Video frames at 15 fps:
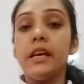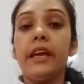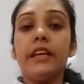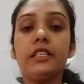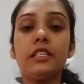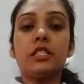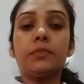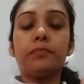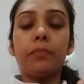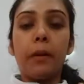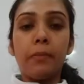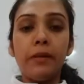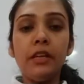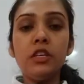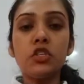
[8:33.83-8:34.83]
It is
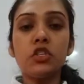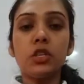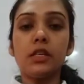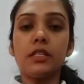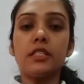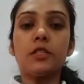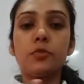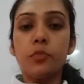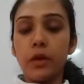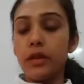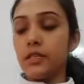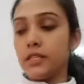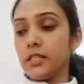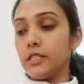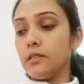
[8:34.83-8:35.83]
published, it is
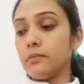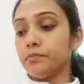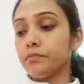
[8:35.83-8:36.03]
printed.